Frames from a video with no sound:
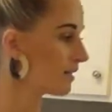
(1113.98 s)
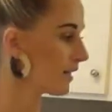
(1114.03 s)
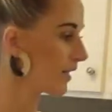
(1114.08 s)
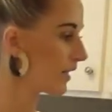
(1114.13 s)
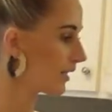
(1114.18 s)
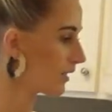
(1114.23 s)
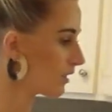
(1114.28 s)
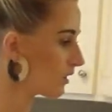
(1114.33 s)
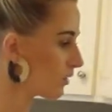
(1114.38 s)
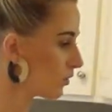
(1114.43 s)
they're
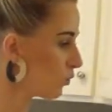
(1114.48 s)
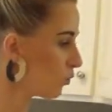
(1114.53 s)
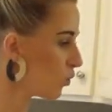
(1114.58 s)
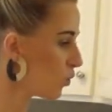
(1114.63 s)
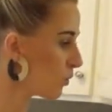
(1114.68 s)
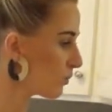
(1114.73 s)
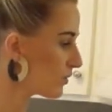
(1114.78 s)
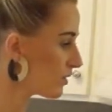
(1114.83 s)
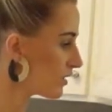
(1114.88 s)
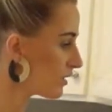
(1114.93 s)
a little
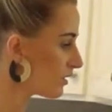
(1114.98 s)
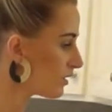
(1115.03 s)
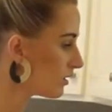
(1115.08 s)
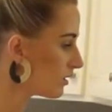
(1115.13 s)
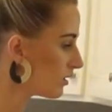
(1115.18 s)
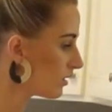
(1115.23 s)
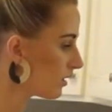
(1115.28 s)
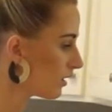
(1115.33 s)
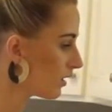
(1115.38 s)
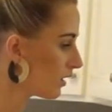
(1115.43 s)
warm
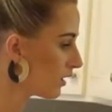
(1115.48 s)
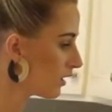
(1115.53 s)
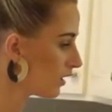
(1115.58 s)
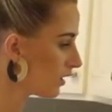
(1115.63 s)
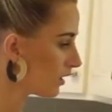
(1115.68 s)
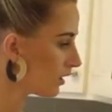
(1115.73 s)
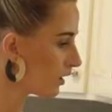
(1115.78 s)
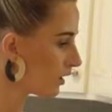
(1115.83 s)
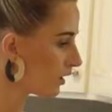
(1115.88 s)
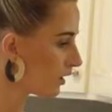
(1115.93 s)
still.
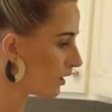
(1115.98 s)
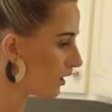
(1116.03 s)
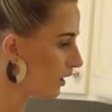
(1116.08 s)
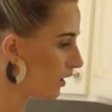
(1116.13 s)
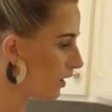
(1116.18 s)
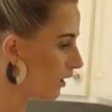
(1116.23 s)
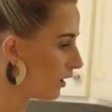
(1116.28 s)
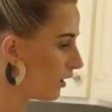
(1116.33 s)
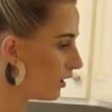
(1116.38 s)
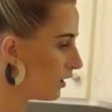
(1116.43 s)

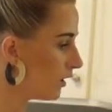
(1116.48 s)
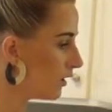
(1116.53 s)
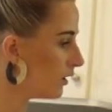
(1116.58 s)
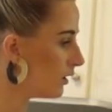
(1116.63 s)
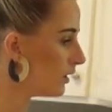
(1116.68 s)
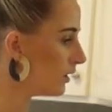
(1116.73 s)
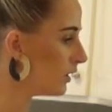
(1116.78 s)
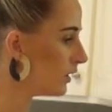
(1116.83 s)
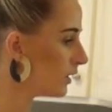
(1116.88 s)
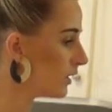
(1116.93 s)

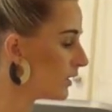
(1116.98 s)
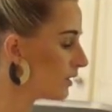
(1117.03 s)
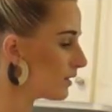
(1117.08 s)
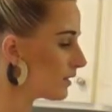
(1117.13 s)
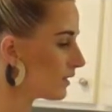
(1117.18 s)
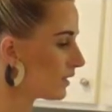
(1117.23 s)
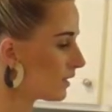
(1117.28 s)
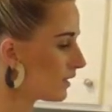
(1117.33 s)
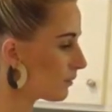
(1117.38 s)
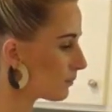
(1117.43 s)

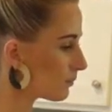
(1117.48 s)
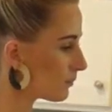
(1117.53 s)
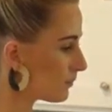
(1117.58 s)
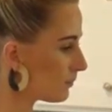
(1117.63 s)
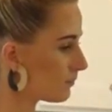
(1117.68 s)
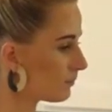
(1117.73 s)
Let's see.